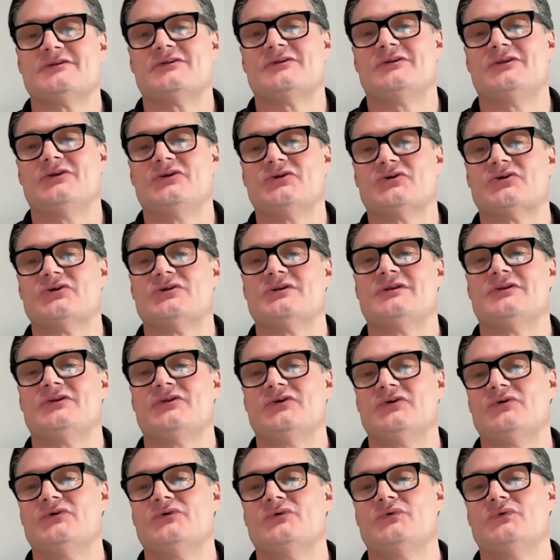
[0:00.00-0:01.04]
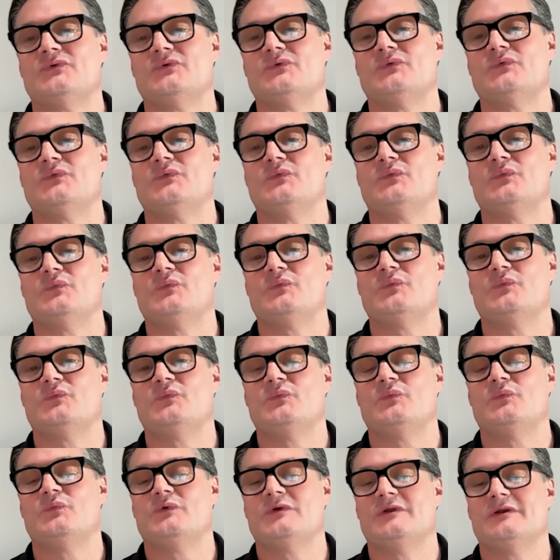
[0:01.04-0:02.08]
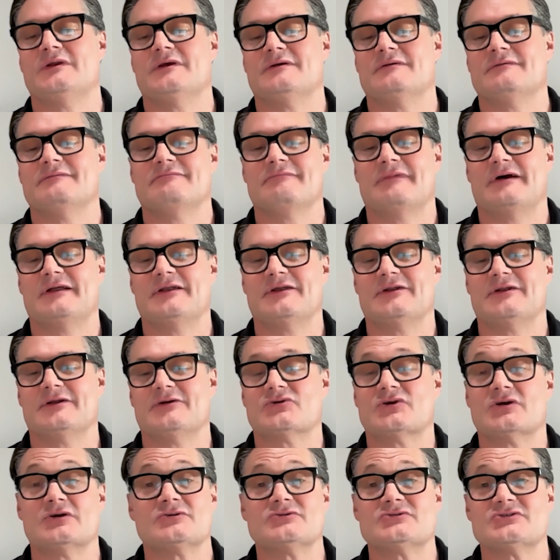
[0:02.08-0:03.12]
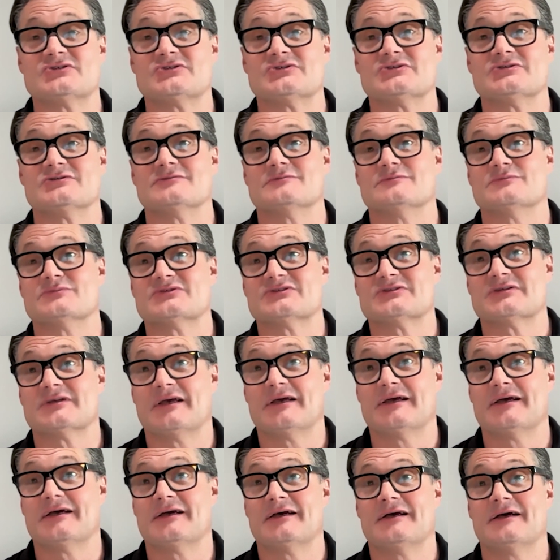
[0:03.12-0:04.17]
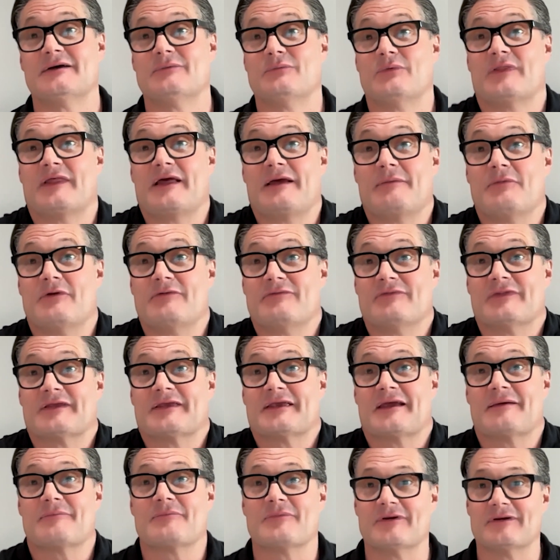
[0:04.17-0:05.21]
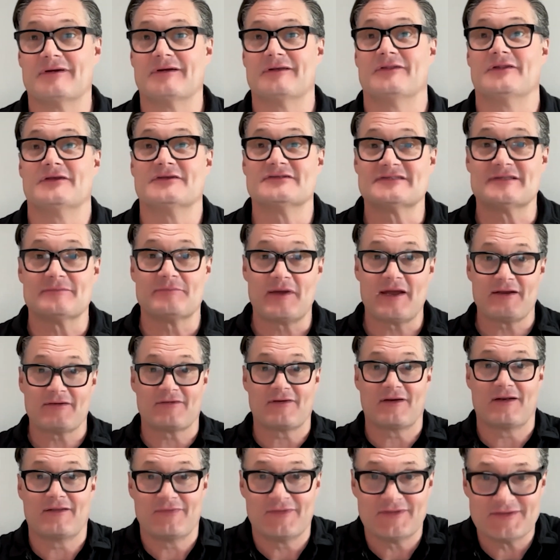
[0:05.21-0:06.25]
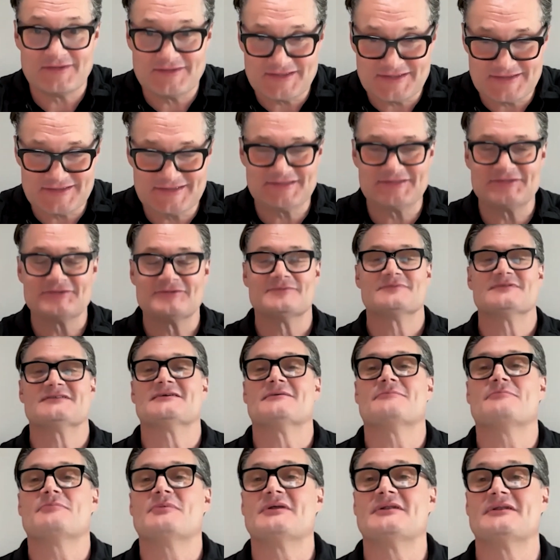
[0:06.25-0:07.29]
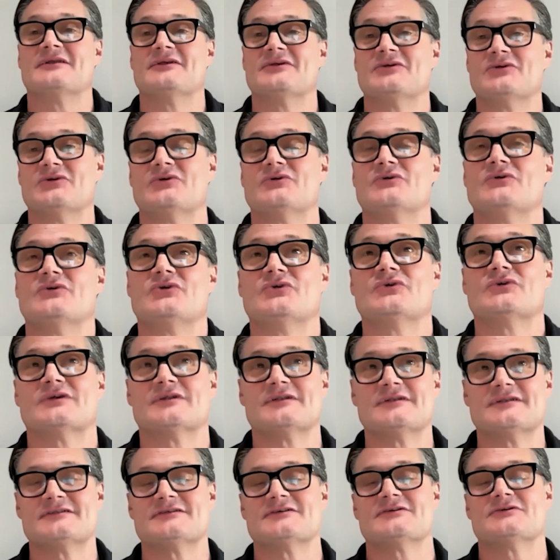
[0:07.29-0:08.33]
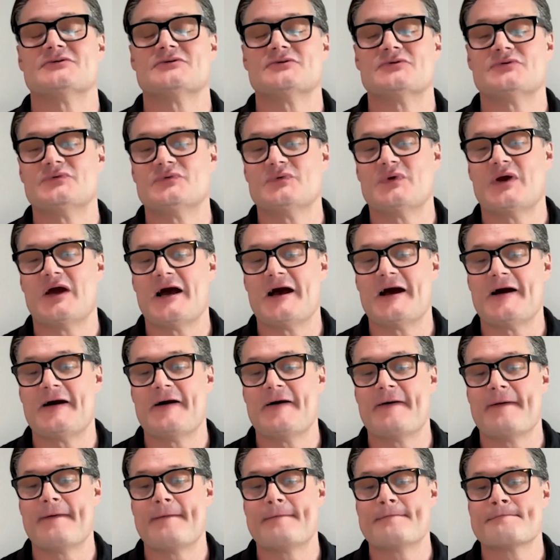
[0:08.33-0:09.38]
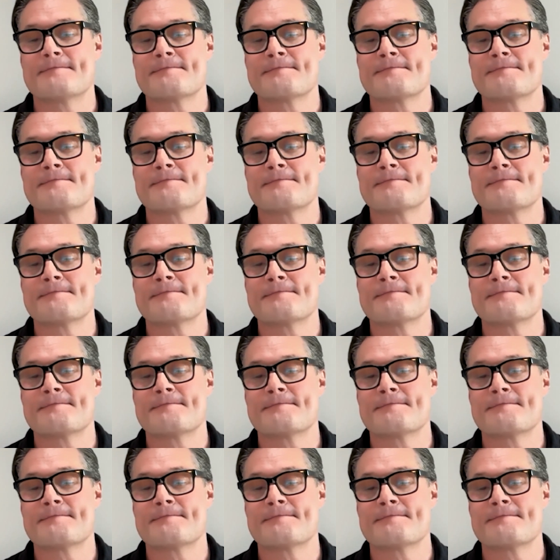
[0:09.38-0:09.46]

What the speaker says: You could do, I don't know, contra zooms without moving the camera, and it's the background that just zooms up in you. You can do uh,